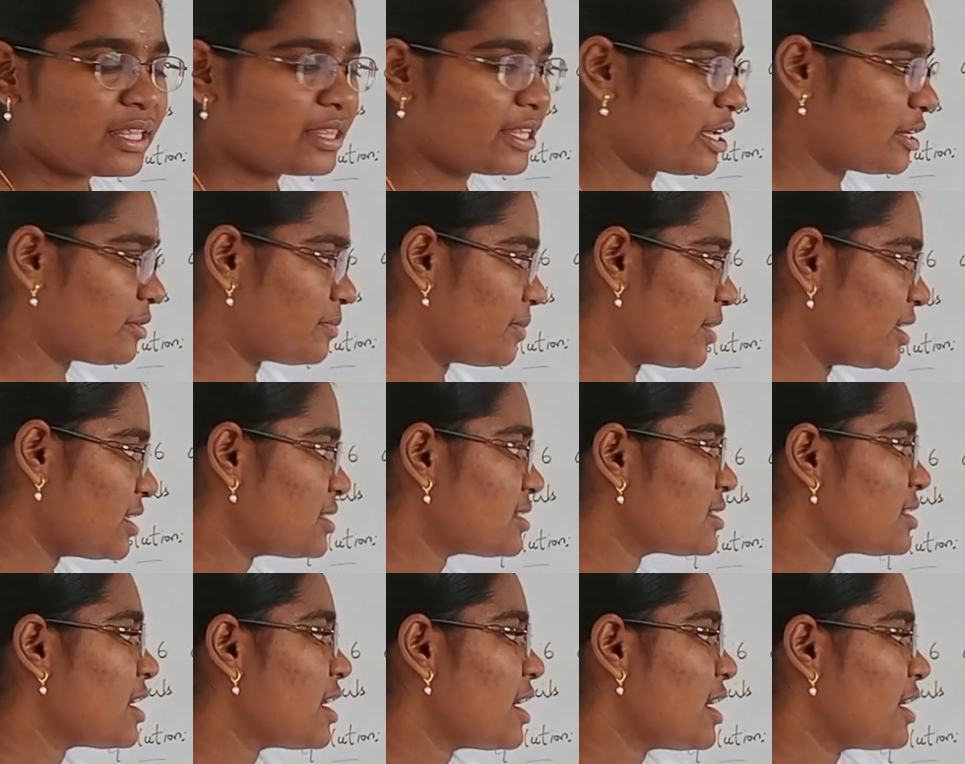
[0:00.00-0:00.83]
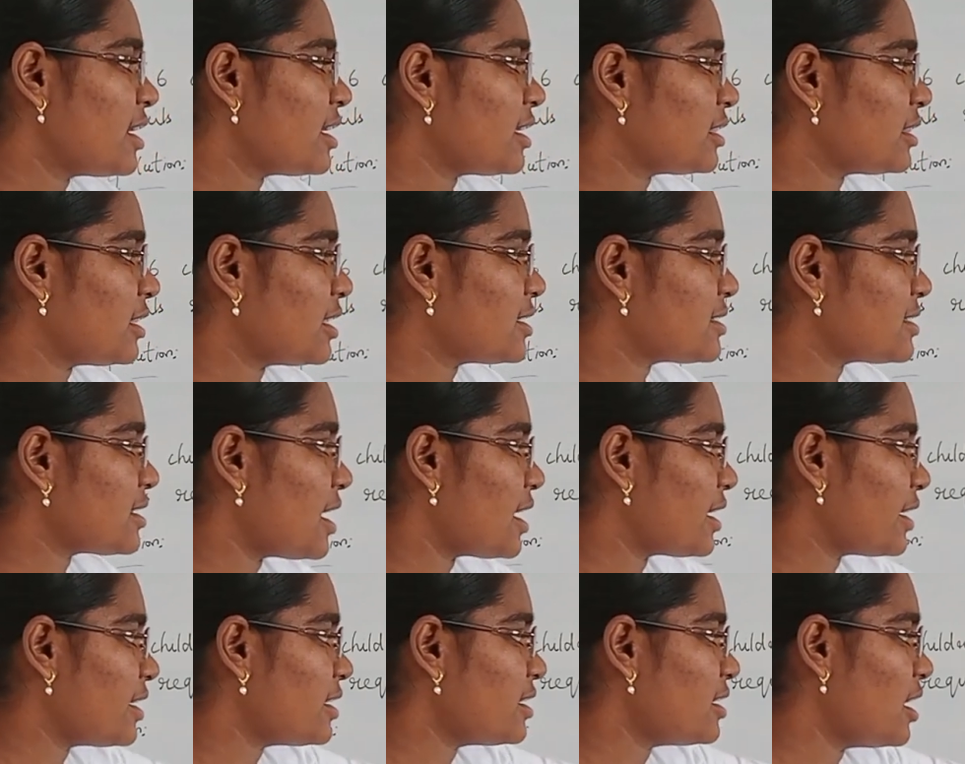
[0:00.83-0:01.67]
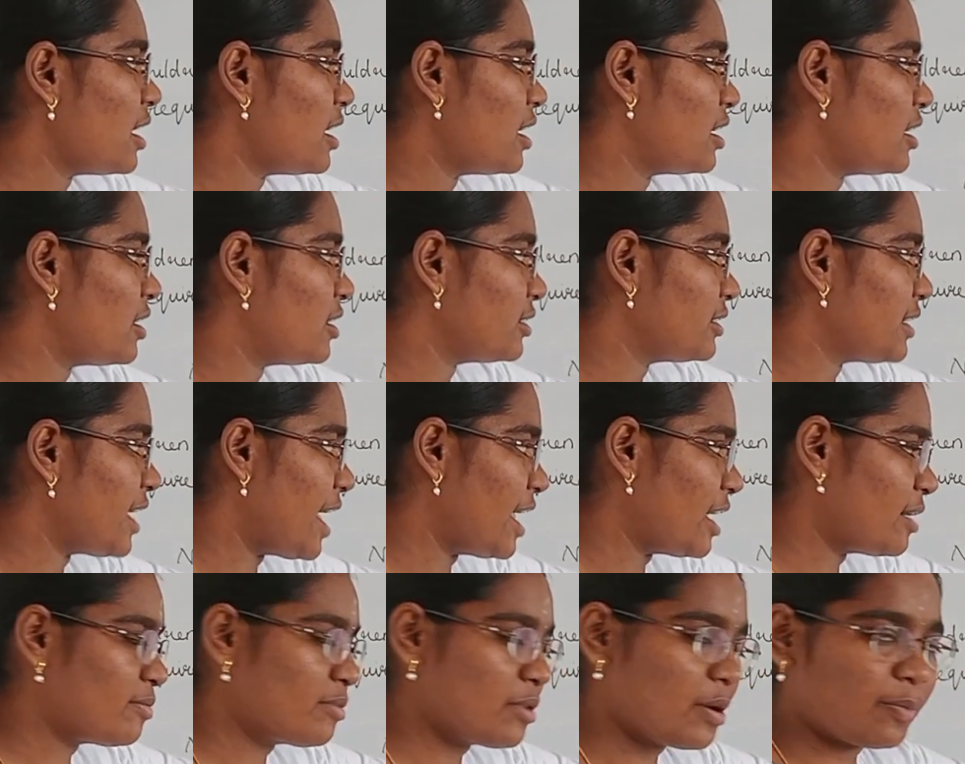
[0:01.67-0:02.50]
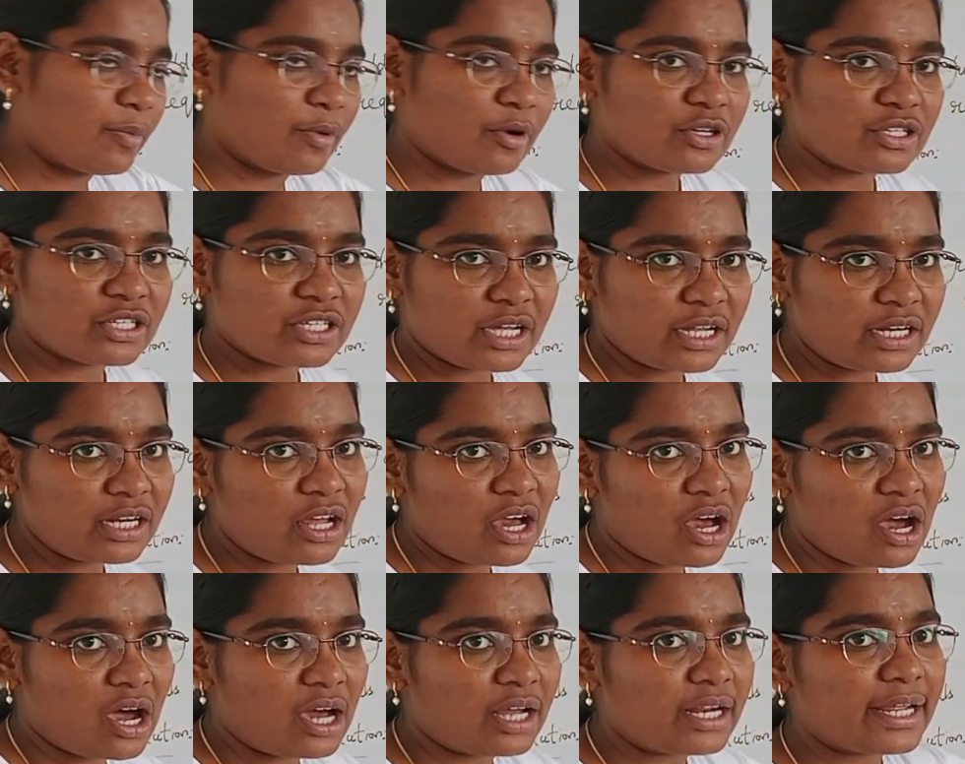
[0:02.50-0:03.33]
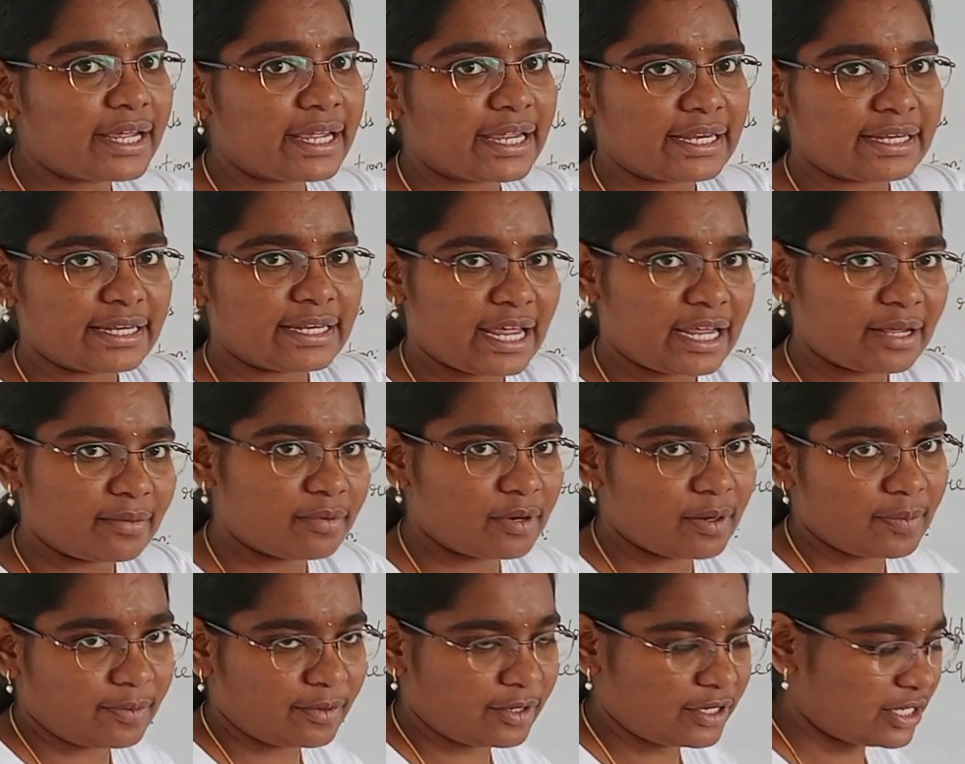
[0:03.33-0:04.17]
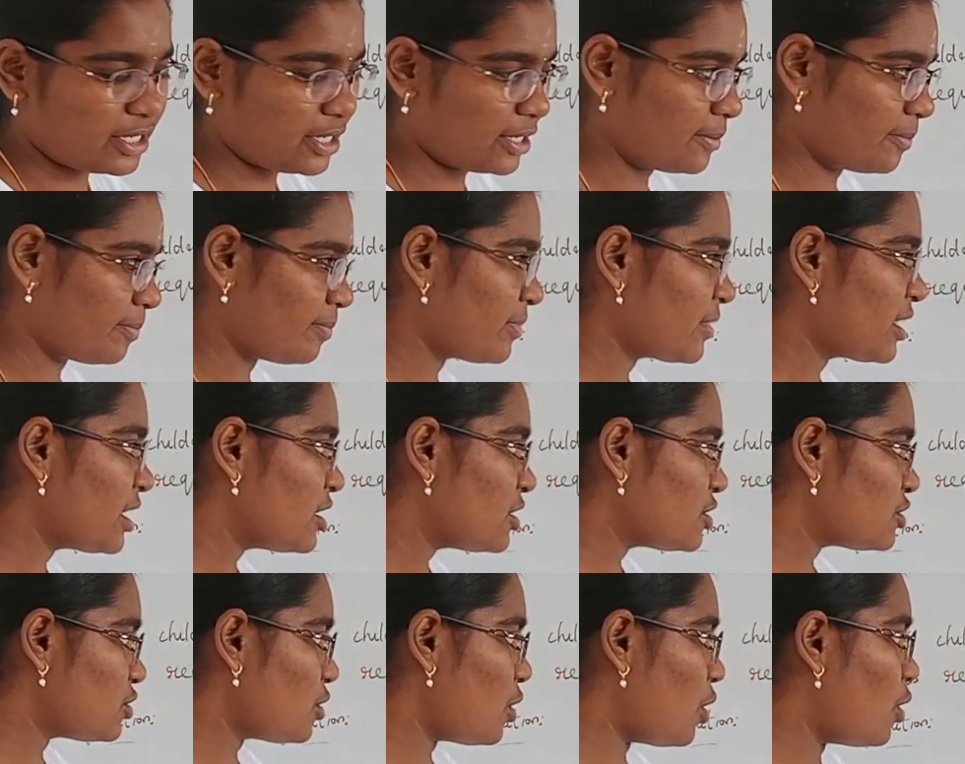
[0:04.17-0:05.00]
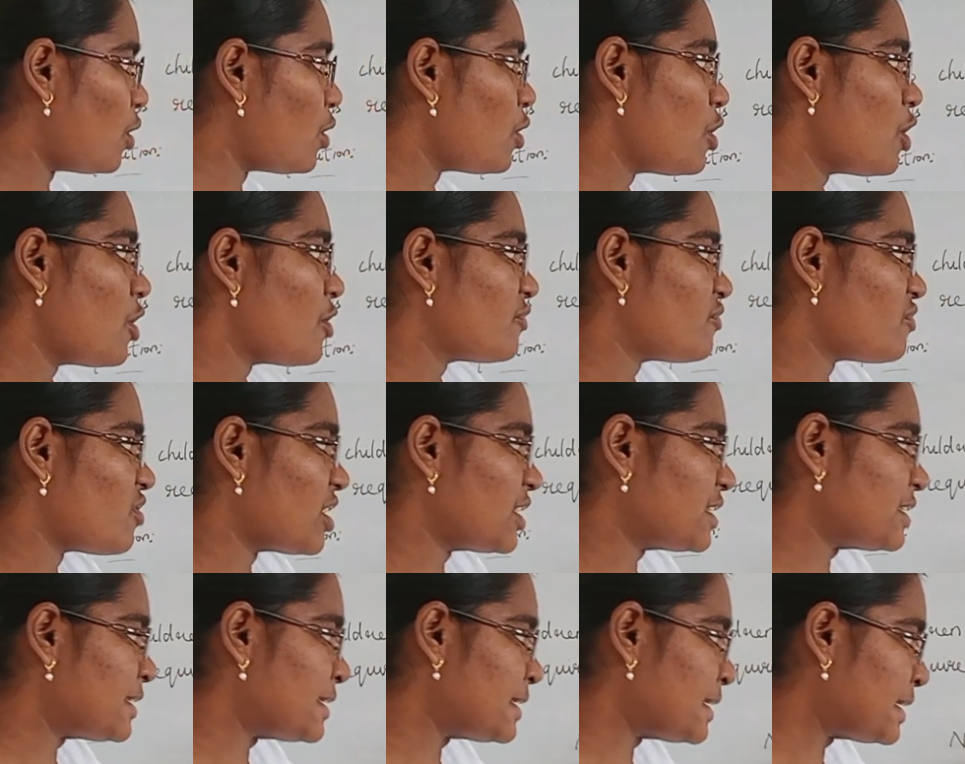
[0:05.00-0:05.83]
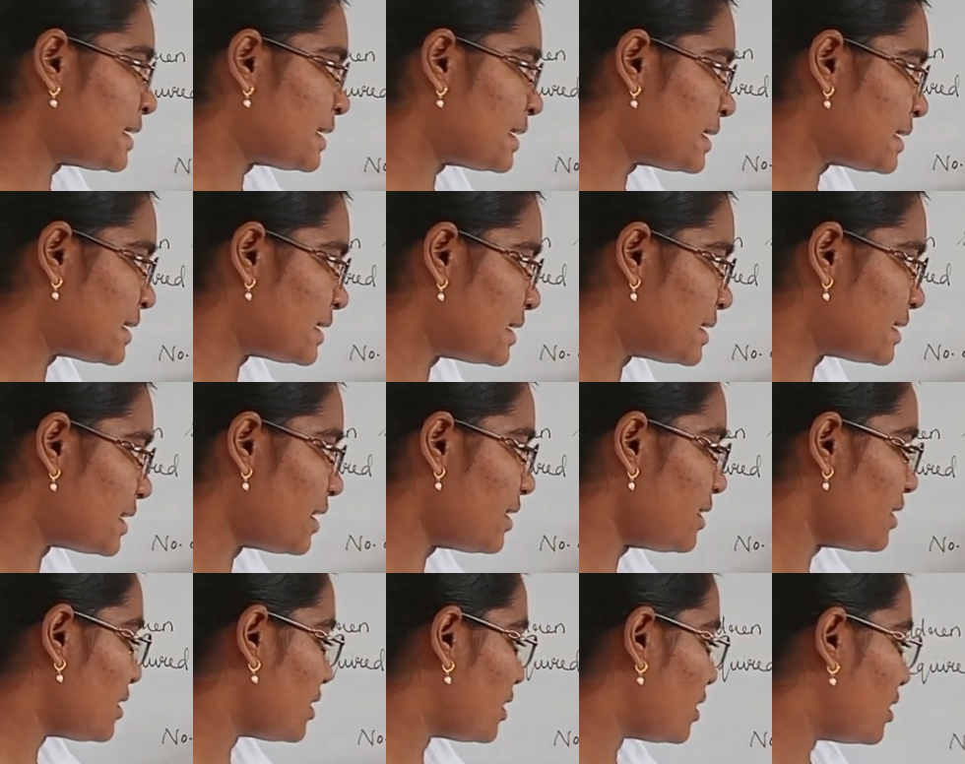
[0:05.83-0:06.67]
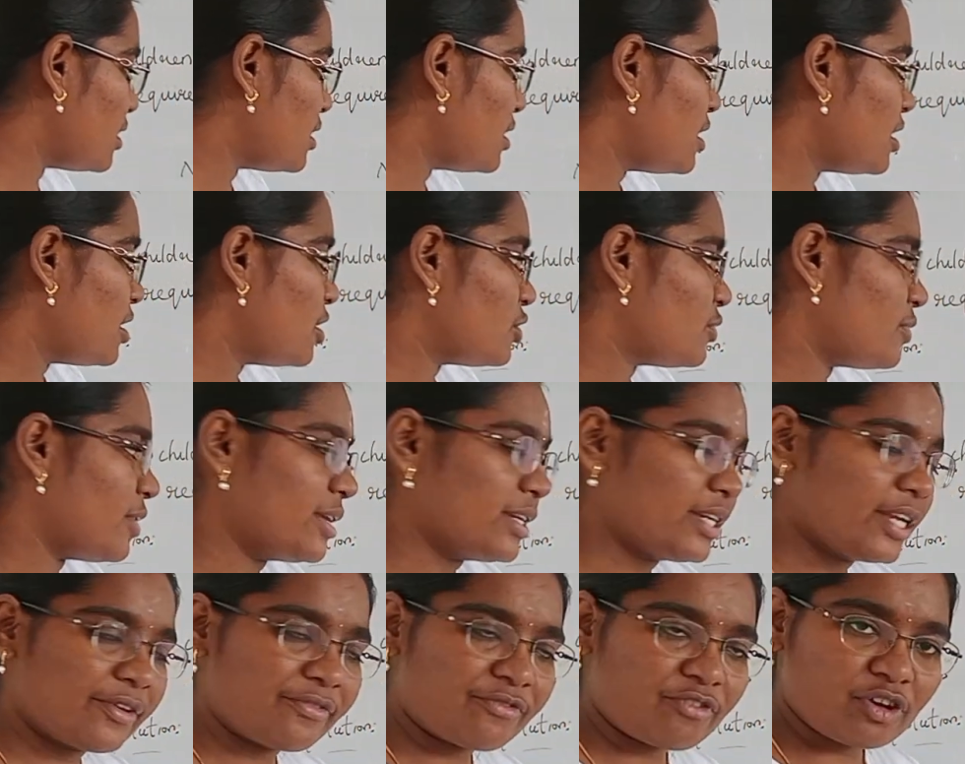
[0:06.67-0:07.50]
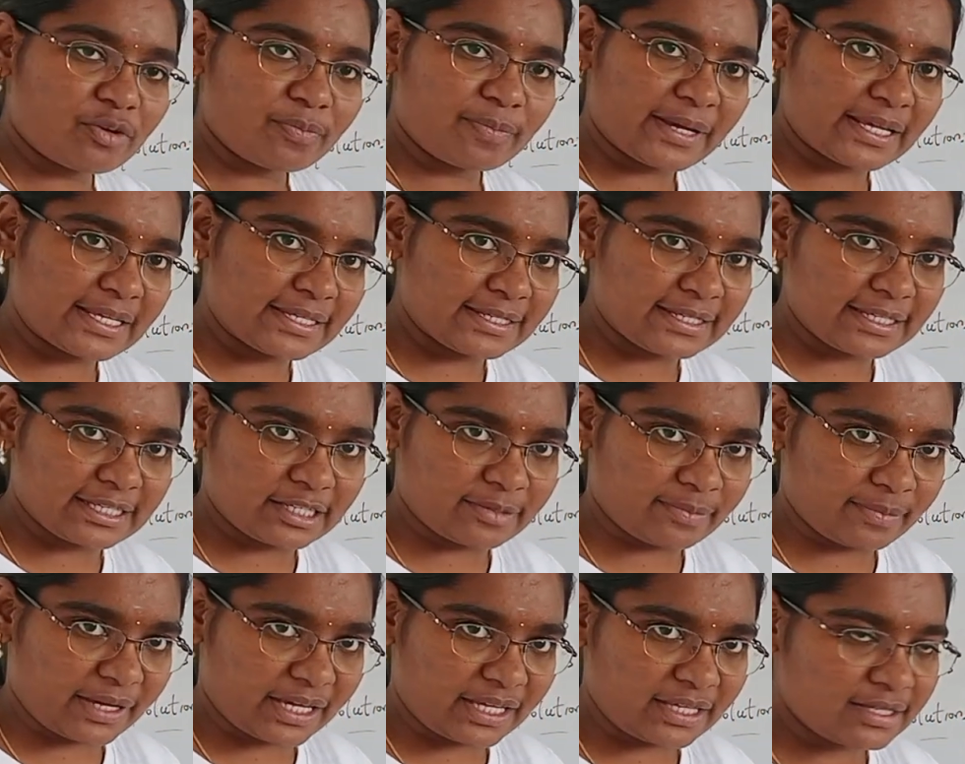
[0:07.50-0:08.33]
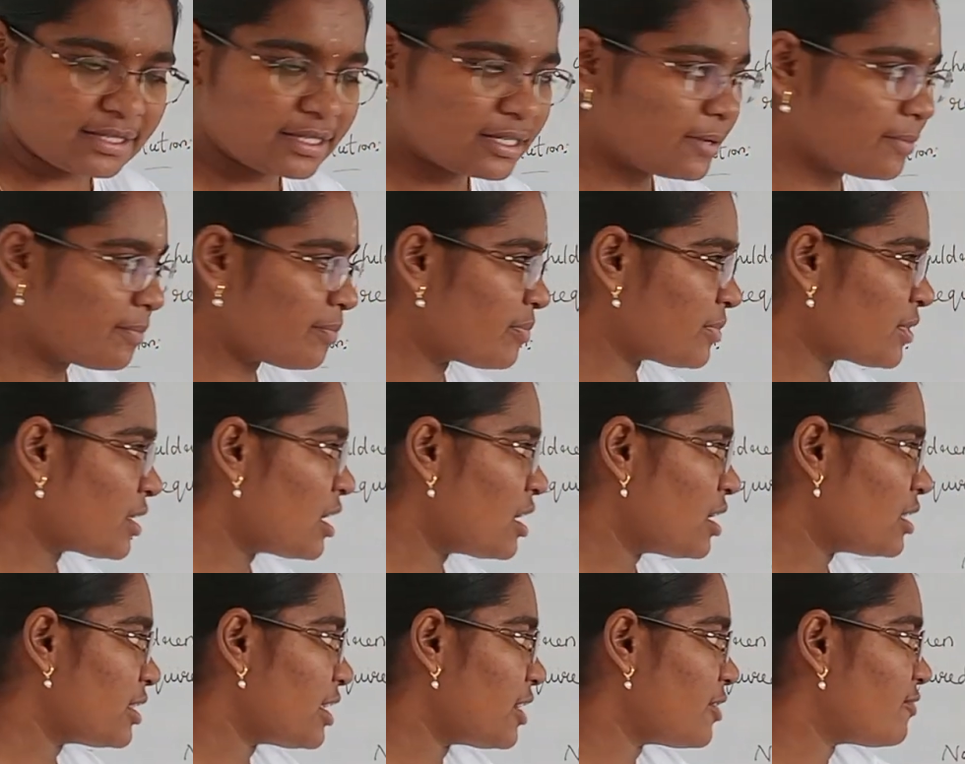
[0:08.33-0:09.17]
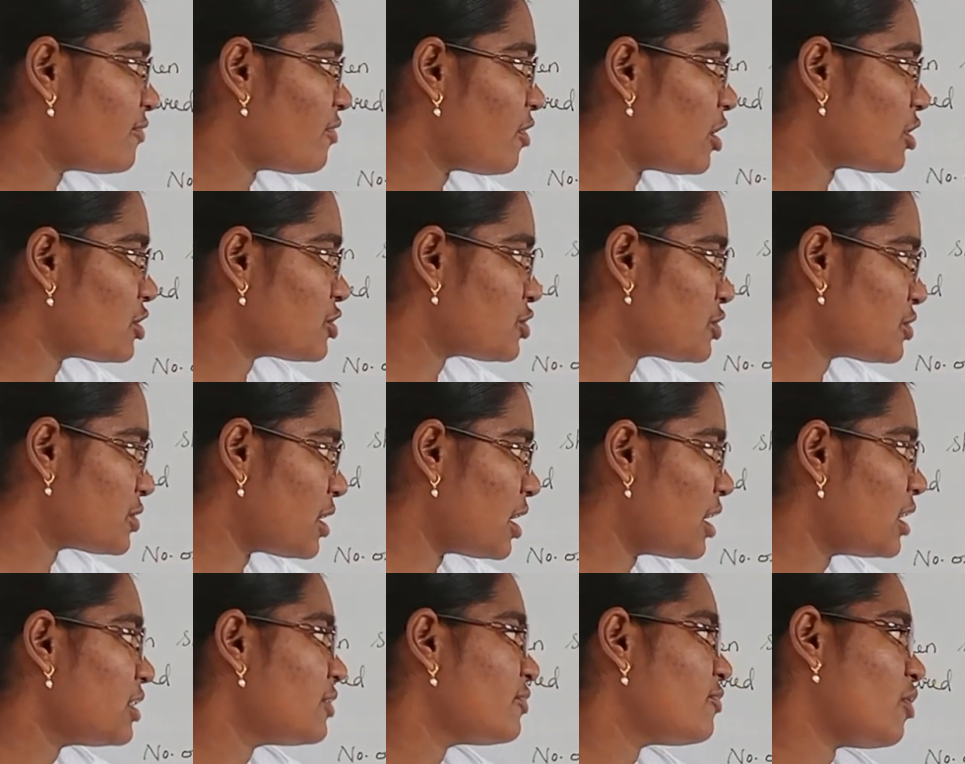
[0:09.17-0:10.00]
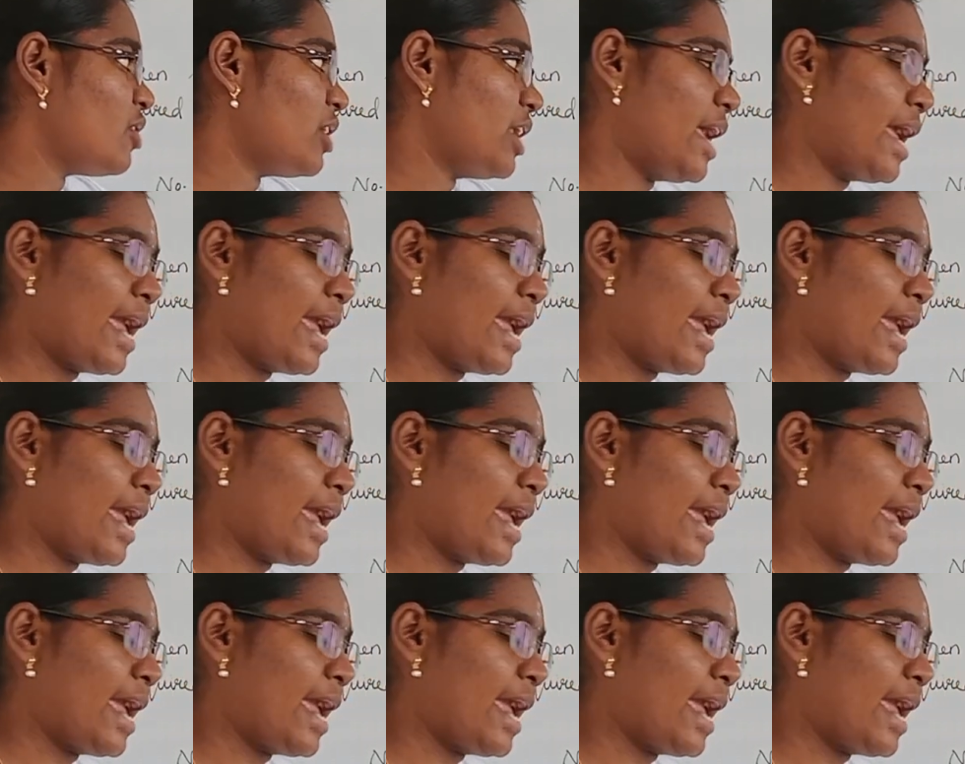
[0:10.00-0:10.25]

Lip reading: That means these are in direct proportion or indirect proportion. So for 6 children, 24 pencils means then for sure for